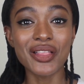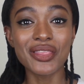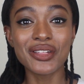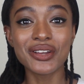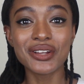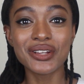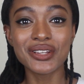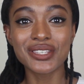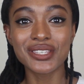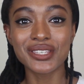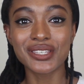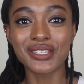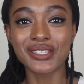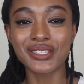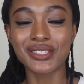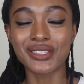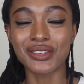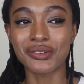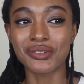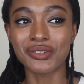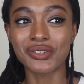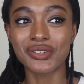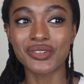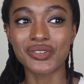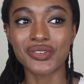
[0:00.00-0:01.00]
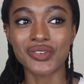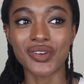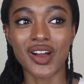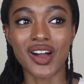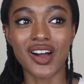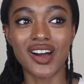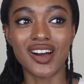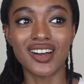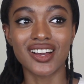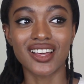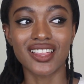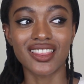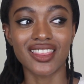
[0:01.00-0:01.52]
others is so
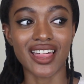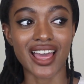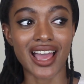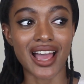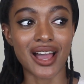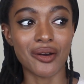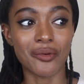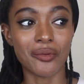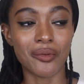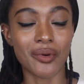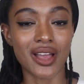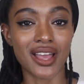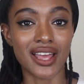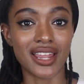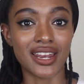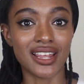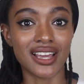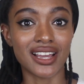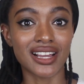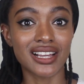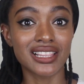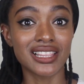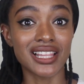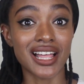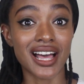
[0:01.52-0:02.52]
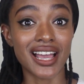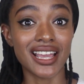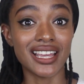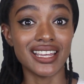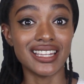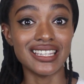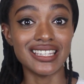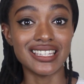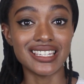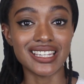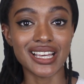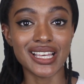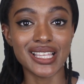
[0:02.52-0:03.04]
strong that when a
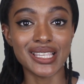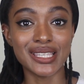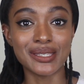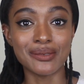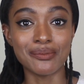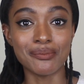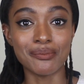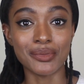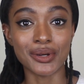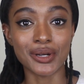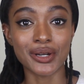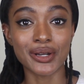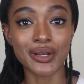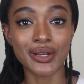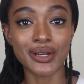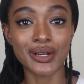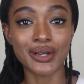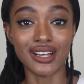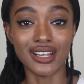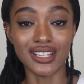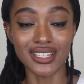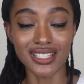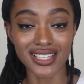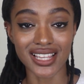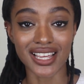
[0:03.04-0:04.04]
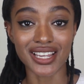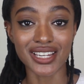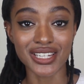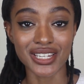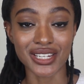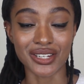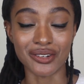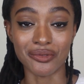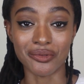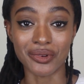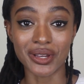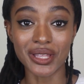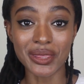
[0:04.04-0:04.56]
client does book a
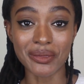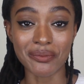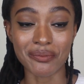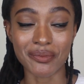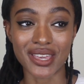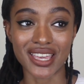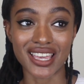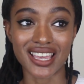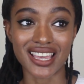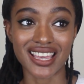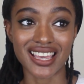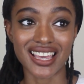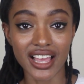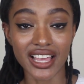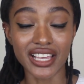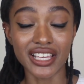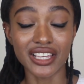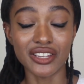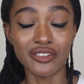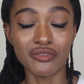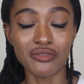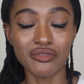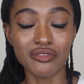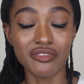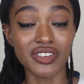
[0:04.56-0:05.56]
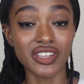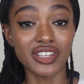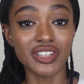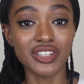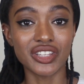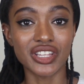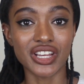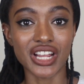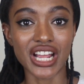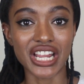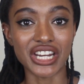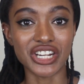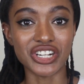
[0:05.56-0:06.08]
session with me, I can feel
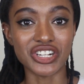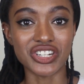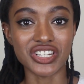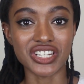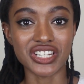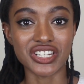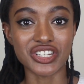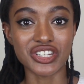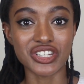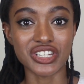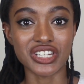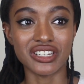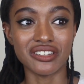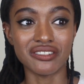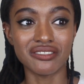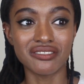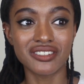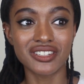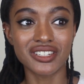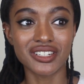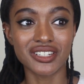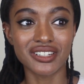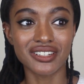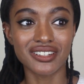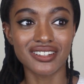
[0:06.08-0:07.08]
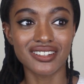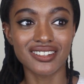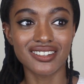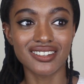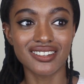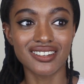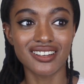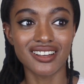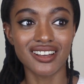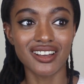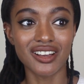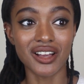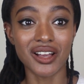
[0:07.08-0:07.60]
their energy shift
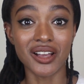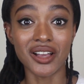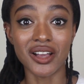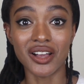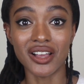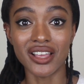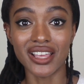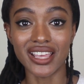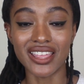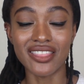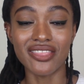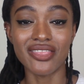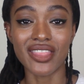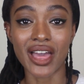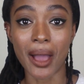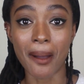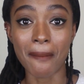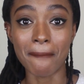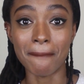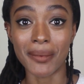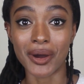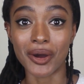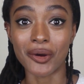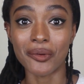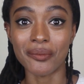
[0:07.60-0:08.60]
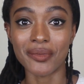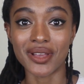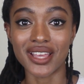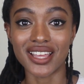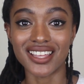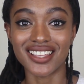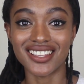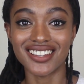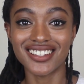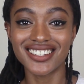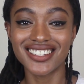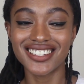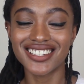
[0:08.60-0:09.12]
in that
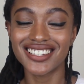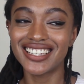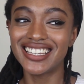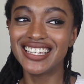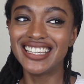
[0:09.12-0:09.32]
moment.